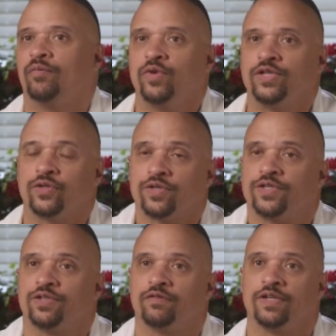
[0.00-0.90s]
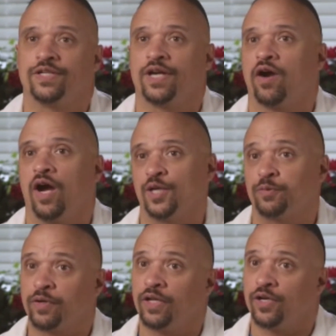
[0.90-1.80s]
resources of an entire
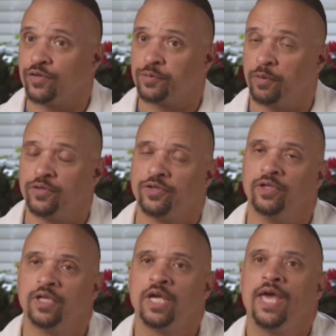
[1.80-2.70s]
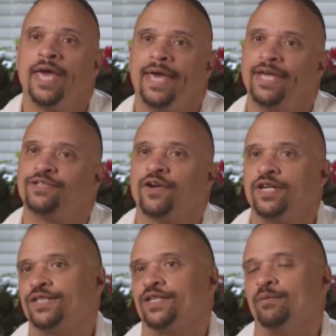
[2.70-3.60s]
hospital at your disposal. It's
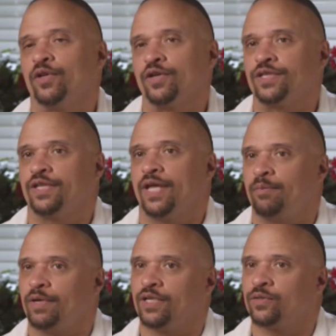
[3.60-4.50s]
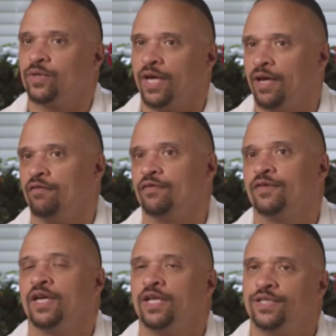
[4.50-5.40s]
very similar to that because we have
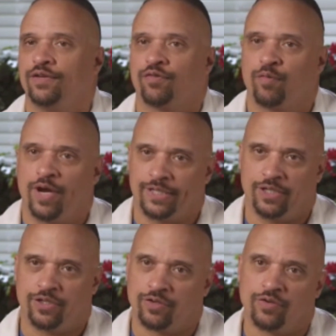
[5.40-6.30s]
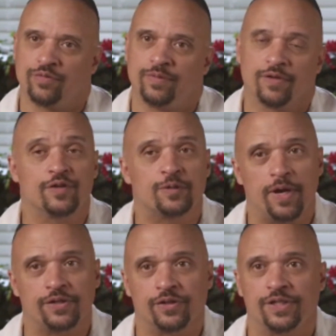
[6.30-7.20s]
different practitioners from different
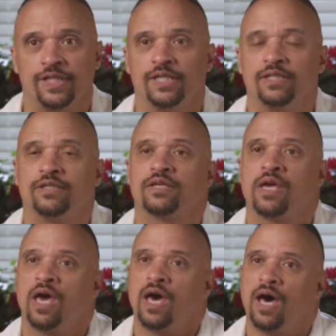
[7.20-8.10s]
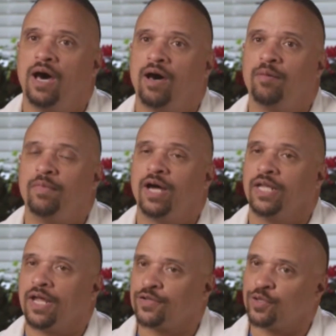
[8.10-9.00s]
specialties, a
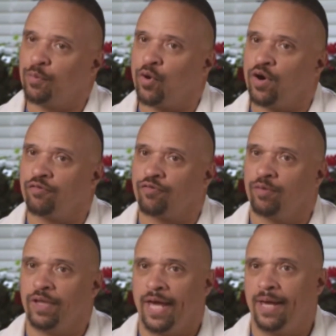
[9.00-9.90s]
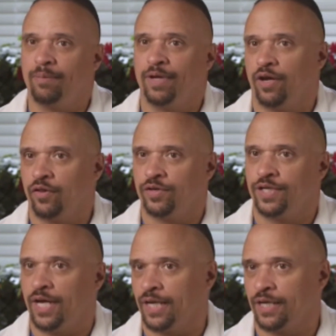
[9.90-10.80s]
lot of support from lab and other
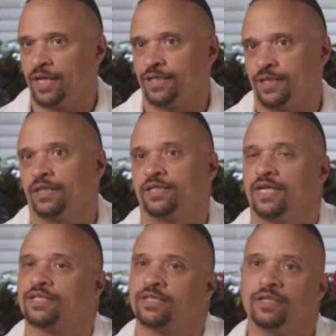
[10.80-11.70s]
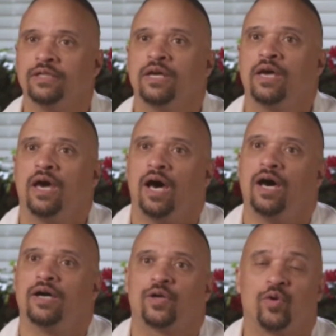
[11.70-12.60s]
diagnostic testing
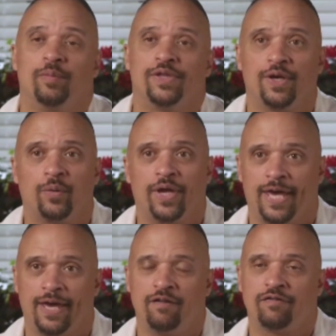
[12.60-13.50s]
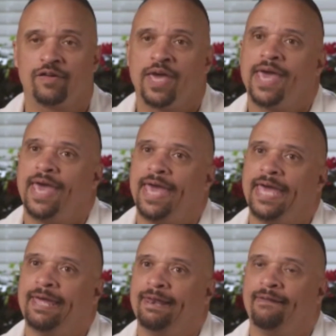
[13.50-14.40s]
equipment that we have.
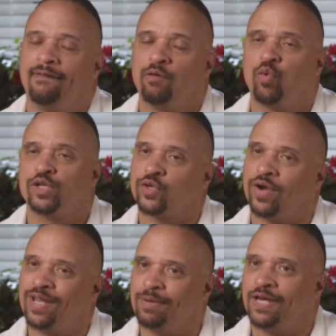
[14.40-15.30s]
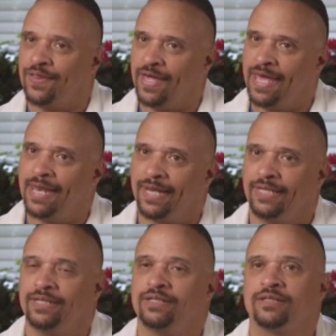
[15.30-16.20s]
And what's great about that
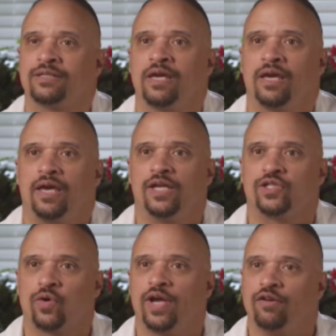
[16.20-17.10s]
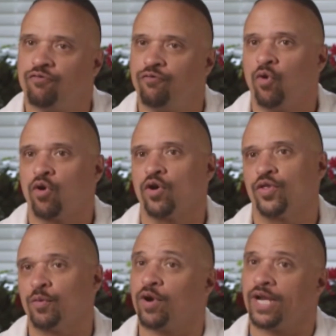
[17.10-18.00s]
is it's great for
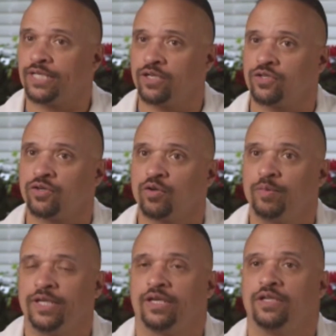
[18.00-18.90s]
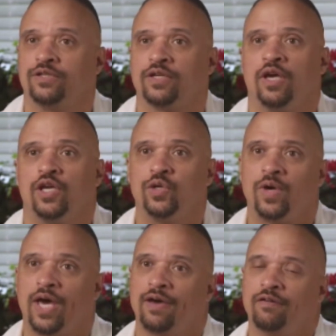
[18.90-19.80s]
the practitioner because you
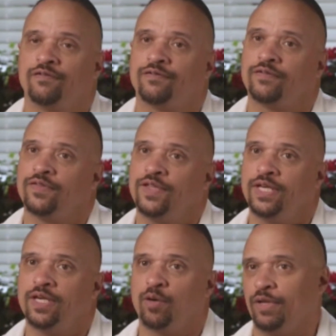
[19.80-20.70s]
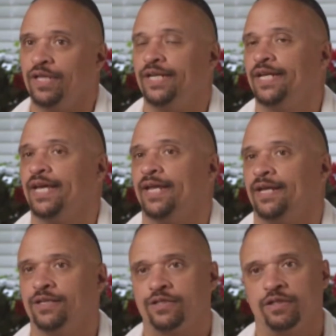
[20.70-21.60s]
have the ability to get
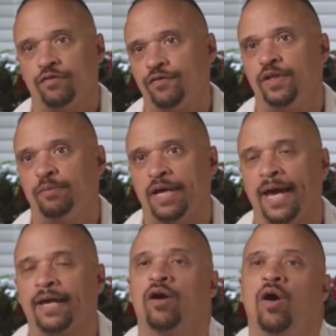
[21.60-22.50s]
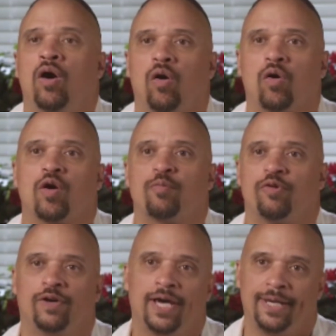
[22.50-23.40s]
instant feedback or
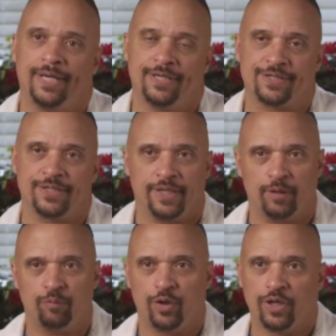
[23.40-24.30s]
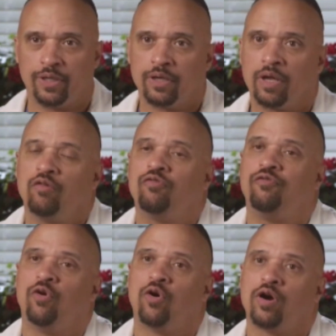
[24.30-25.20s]
provide instant input
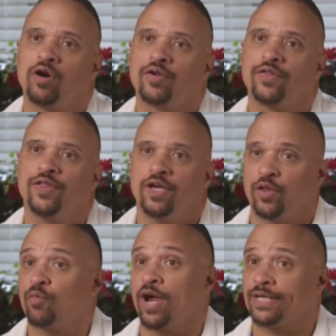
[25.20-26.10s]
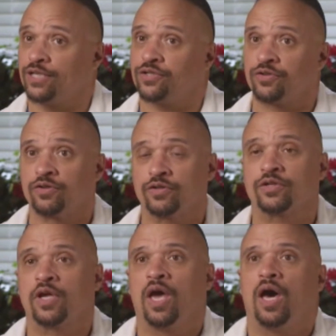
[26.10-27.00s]
for the other
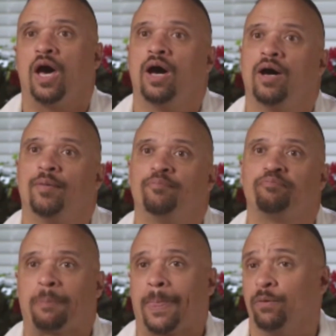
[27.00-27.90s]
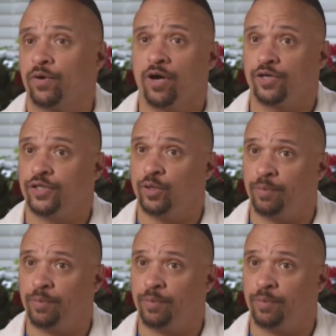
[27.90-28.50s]
practitioners in regard to your